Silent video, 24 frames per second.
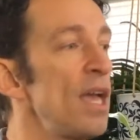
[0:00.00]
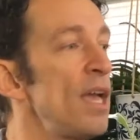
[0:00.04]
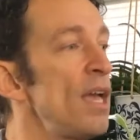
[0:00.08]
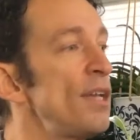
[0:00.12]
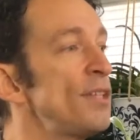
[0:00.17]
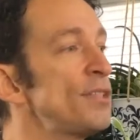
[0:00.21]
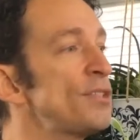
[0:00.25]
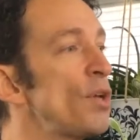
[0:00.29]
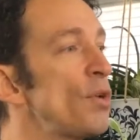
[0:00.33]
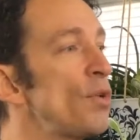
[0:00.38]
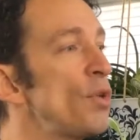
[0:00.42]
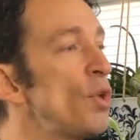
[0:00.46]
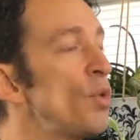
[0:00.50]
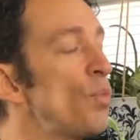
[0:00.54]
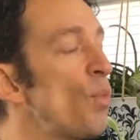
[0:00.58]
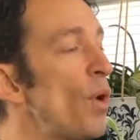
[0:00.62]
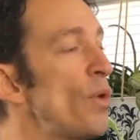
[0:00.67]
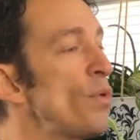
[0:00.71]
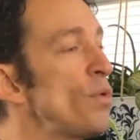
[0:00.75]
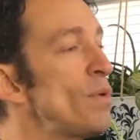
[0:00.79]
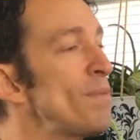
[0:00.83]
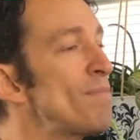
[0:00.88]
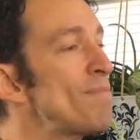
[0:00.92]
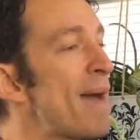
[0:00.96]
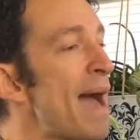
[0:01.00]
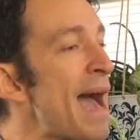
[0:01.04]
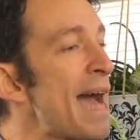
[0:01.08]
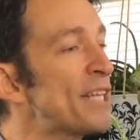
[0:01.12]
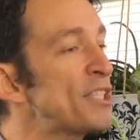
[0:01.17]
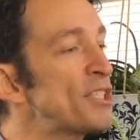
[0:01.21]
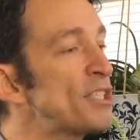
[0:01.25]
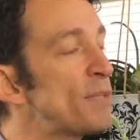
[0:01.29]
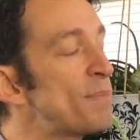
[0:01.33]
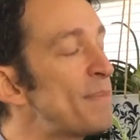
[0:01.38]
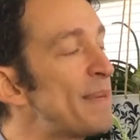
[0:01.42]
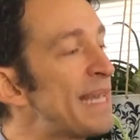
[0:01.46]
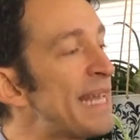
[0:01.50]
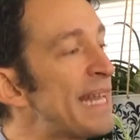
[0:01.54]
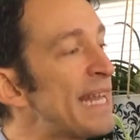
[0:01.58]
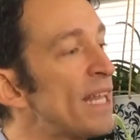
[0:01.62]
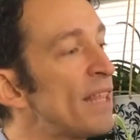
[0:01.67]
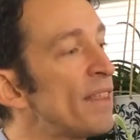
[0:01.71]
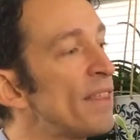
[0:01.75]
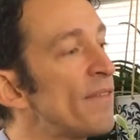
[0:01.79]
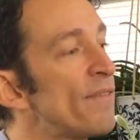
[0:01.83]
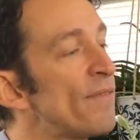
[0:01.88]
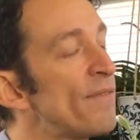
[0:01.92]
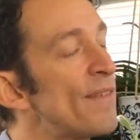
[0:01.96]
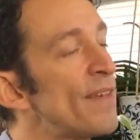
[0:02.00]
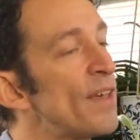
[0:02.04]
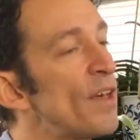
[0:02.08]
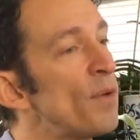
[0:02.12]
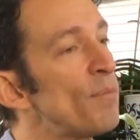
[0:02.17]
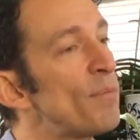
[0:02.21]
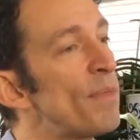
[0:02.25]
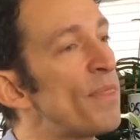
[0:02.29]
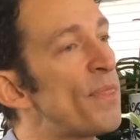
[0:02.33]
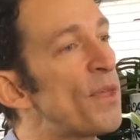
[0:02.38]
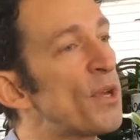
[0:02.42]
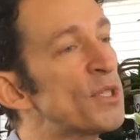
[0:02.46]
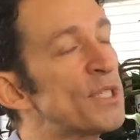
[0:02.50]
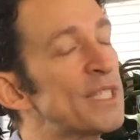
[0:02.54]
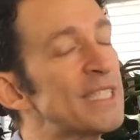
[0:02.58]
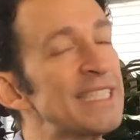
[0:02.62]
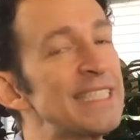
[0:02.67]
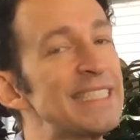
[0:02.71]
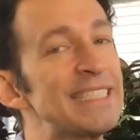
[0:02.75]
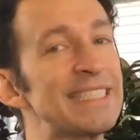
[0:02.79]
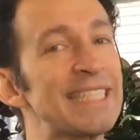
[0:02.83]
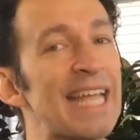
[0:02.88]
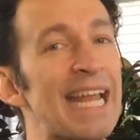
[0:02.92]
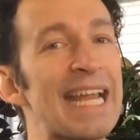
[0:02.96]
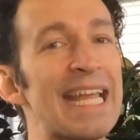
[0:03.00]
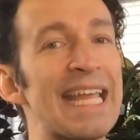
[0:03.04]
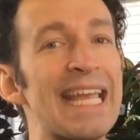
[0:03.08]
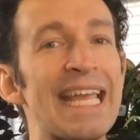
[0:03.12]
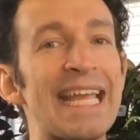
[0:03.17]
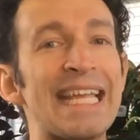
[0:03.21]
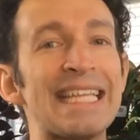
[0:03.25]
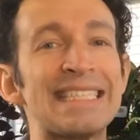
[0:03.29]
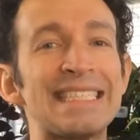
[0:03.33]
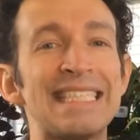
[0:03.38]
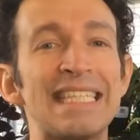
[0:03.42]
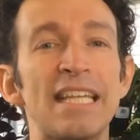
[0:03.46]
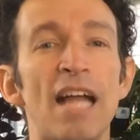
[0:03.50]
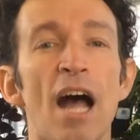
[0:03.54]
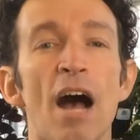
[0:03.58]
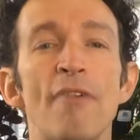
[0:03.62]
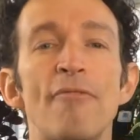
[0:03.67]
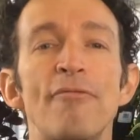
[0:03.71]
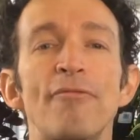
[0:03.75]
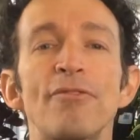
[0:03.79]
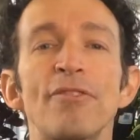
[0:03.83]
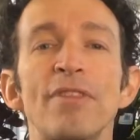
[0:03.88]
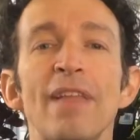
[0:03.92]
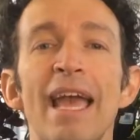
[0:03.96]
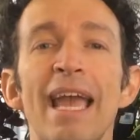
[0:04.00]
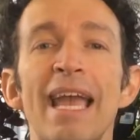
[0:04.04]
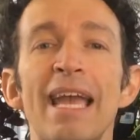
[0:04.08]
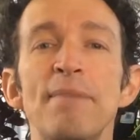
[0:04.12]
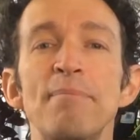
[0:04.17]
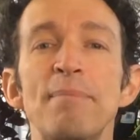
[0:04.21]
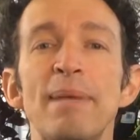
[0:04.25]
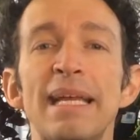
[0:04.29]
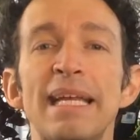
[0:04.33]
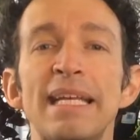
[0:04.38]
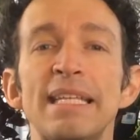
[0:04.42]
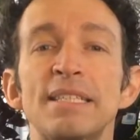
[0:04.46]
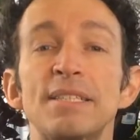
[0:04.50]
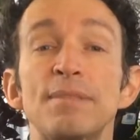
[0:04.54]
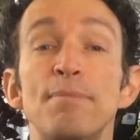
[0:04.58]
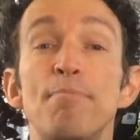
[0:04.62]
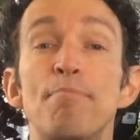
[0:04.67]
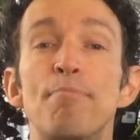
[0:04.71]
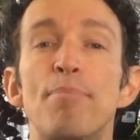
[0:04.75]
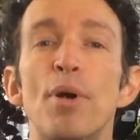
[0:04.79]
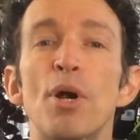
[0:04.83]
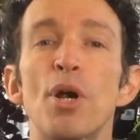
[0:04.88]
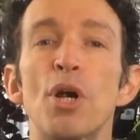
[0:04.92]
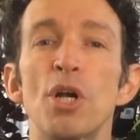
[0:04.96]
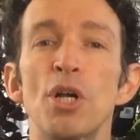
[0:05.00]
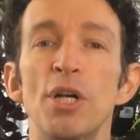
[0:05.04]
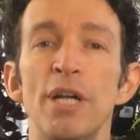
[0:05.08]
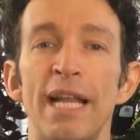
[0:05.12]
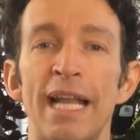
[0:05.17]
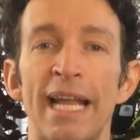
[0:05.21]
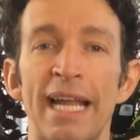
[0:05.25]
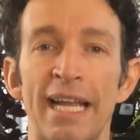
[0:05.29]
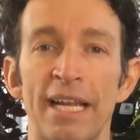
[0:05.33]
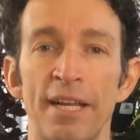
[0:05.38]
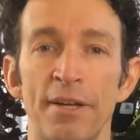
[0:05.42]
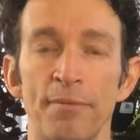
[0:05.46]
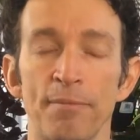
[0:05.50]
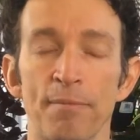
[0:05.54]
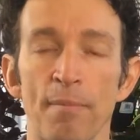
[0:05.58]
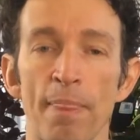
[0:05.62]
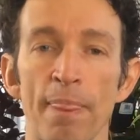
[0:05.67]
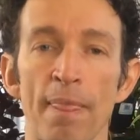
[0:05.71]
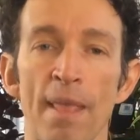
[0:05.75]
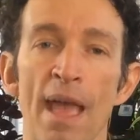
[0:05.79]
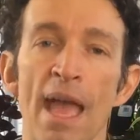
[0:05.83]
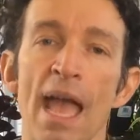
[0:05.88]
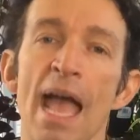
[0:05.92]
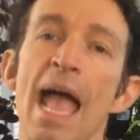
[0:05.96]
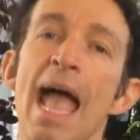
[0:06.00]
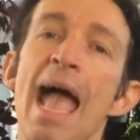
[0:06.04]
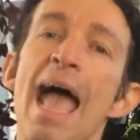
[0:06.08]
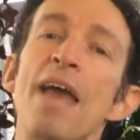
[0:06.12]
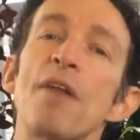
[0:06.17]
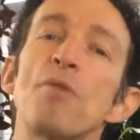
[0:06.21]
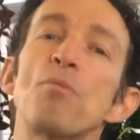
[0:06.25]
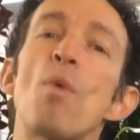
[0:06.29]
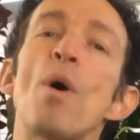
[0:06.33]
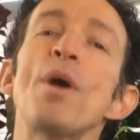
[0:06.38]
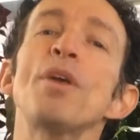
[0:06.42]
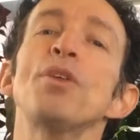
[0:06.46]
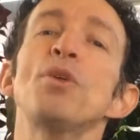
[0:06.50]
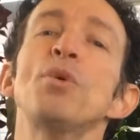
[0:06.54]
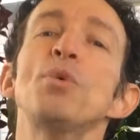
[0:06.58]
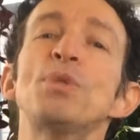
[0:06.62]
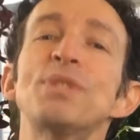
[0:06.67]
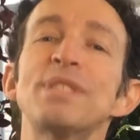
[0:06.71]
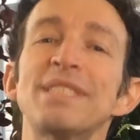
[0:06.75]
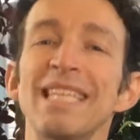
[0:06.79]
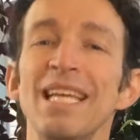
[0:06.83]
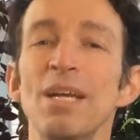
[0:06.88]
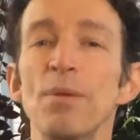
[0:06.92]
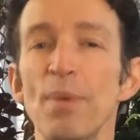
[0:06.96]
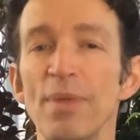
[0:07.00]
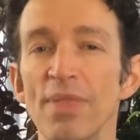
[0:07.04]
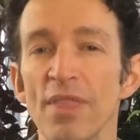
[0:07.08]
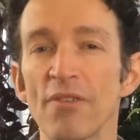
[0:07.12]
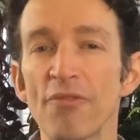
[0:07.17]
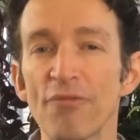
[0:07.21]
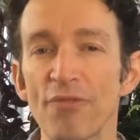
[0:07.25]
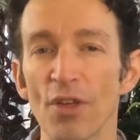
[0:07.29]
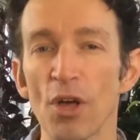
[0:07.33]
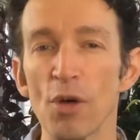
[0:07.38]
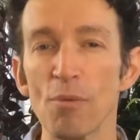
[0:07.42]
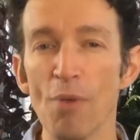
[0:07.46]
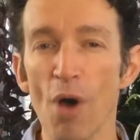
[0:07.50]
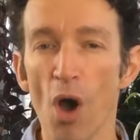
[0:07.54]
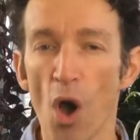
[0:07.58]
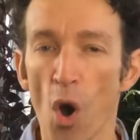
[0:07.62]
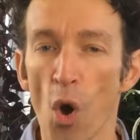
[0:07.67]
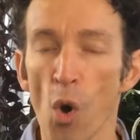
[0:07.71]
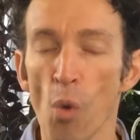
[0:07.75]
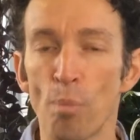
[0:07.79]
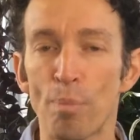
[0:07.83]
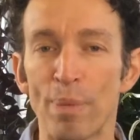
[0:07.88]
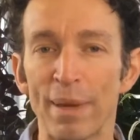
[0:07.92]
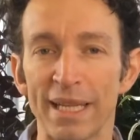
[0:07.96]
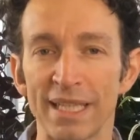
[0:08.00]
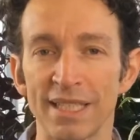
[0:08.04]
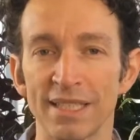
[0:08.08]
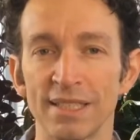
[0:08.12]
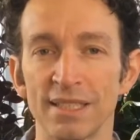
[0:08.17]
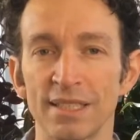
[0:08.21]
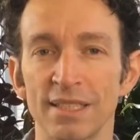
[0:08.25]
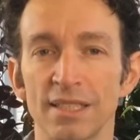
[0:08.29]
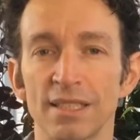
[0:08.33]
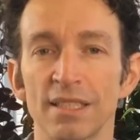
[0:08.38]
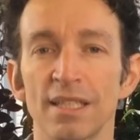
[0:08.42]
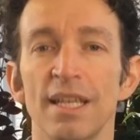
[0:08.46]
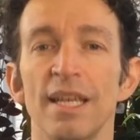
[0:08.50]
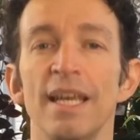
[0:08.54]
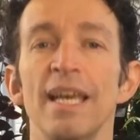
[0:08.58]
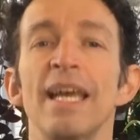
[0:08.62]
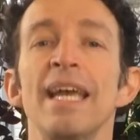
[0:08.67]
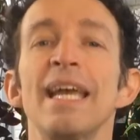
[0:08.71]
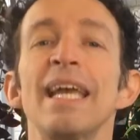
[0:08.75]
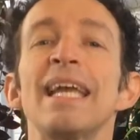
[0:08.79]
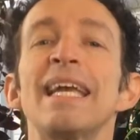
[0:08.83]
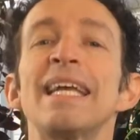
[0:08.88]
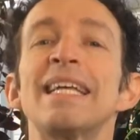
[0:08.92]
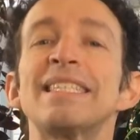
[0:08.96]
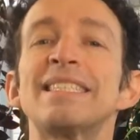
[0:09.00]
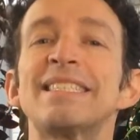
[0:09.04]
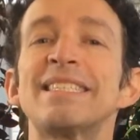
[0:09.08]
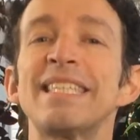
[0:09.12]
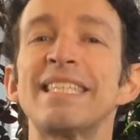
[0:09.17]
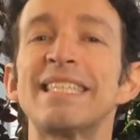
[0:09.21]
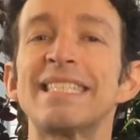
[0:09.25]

So you want to imagine at the beginning of the film, there's this inciting incident. A flame is burning. And what you see when the film opens is the